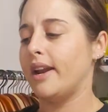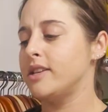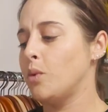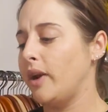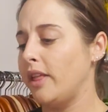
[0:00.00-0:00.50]
it is
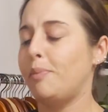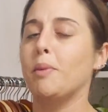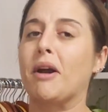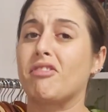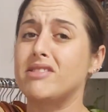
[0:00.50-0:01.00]
a Winnie the Pooh
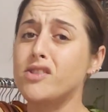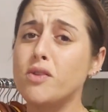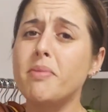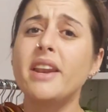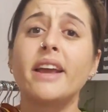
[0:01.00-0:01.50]
book. This is
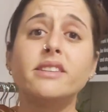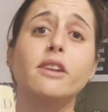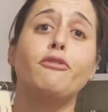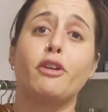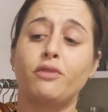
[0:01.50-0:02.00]
from the
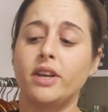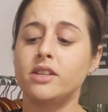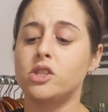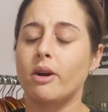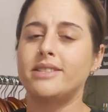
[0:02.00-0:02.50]
1950s.
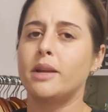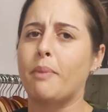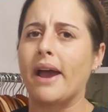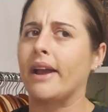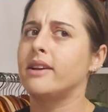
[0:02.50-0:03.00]
So I did
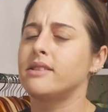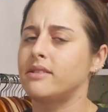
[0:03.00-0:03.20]
buy it because